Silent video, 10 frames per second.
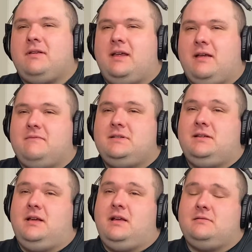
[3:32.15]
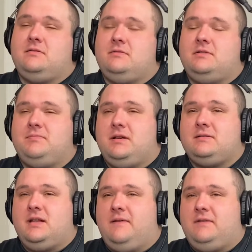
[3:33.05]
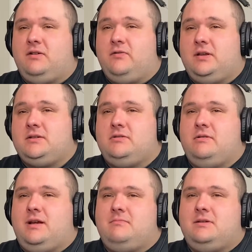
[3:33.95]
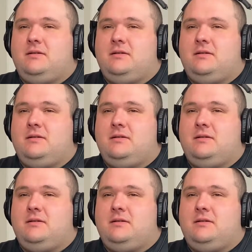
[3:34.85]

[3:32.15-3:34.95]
the KFC console just because they have the grease traps.